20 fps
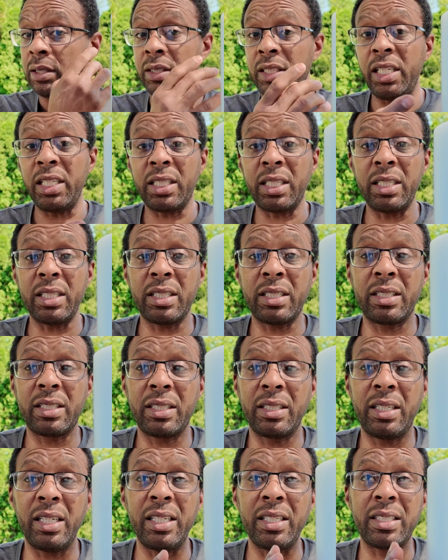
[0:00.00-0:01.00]
And
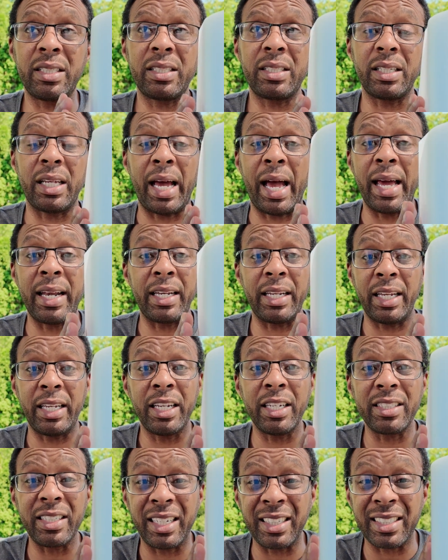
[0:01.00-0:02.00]
here's
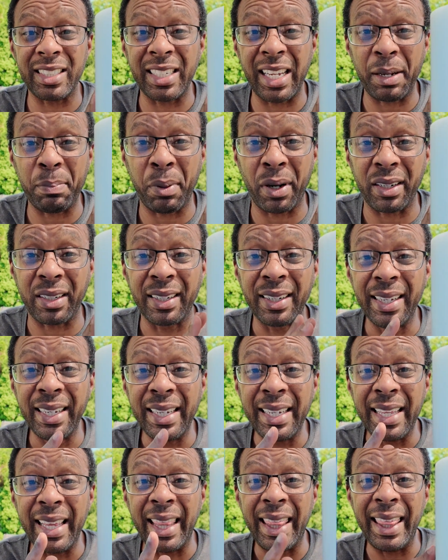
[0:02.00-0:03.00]
the sad part.
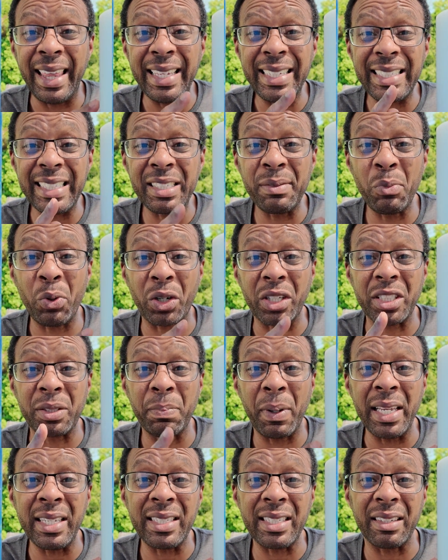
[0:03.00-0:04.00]
This is more
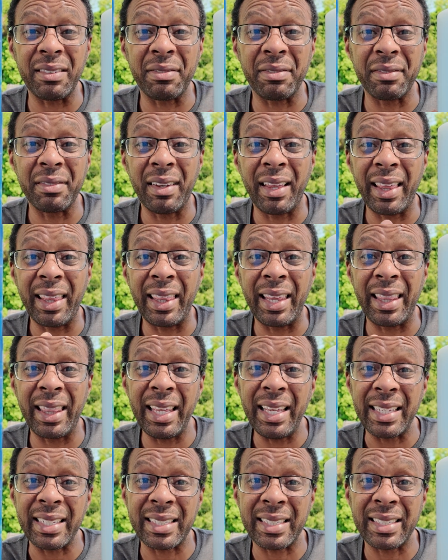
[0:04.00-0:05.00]
expensive than
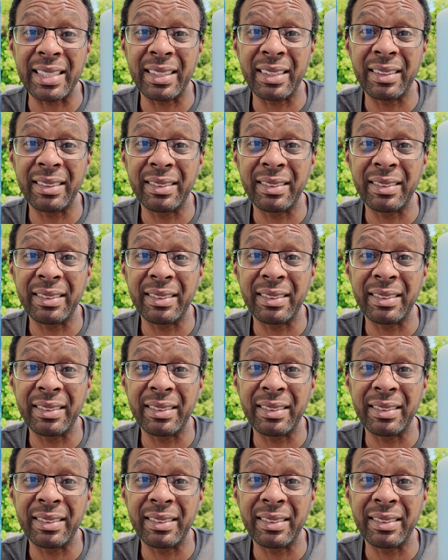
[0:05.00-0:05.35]
this.